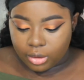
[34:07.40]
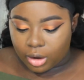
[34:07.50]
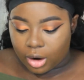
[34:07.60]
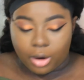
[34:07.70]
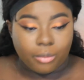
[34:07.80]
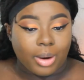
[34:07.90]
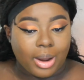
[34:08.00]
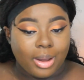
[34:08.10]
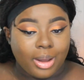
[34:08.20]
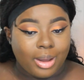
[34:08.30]

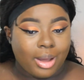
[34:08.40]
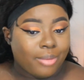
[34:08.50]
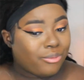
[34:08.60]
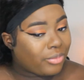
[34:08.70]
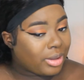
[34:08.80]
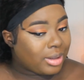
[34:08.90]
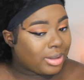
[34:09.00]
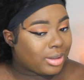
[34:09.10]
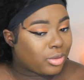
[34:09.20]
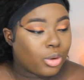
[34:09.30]
Alright, I'm feeling
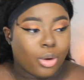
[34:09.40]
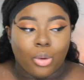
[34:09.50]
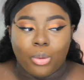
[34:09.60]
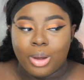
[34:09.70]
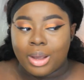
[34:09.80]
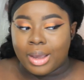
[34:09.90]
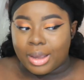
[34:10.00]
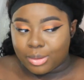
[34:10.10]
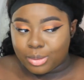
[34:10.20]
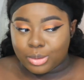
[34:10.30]
this though.
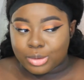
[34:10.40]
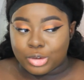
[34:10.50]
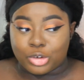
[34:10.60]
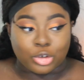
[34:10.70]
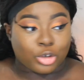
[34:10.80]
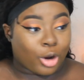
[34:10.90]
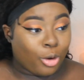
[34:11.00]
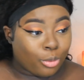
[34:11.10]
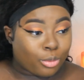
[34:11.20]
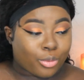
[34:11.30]
You know, it's a
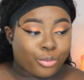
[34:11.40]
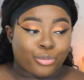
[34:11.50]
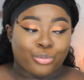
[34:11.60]
joke.